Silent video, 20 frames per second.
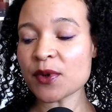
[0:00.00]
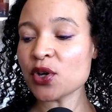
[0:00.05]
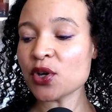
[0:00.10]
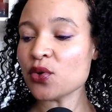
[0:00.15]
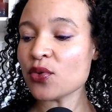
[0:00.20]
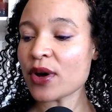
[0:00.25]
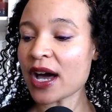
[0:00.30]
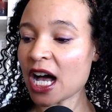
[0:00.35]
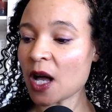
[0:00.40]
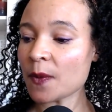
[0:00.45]
who
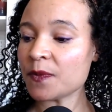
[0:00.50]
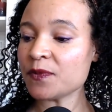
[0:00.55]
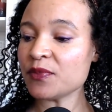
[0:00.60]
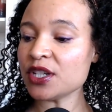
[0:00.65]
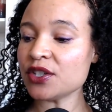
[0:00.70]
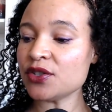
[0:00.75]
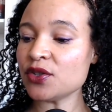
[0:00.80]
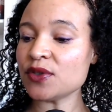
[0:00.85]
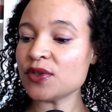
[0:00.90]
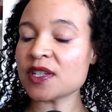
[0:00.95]
helped me
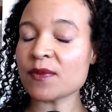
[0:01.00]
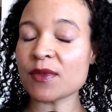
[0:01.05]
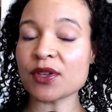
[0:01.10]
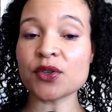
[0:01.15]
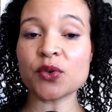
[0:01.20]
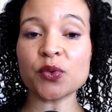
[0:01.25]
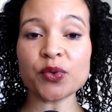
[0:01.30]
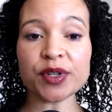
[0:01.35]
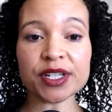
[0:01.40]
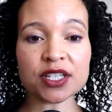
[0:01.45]
do some of the
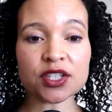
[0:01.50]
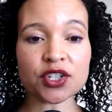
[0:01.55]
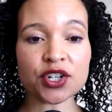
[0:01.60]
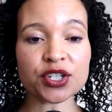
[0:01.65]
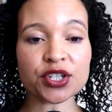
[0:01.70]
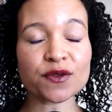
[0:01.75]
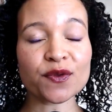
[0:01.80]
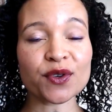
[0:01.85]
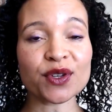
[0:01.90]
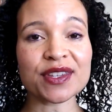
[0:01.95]

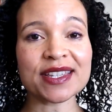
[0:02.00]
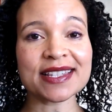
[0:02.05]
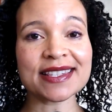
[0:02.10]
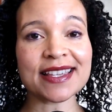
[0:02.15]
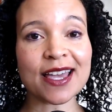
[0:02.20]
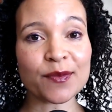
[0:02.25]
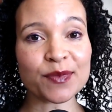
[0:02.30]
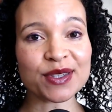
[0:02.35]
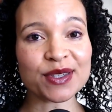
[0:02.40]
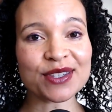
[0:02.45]
research for this
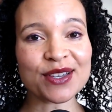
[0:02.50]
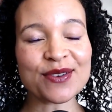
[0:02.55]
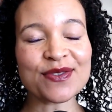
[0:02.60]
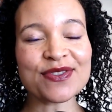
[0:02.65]
episode.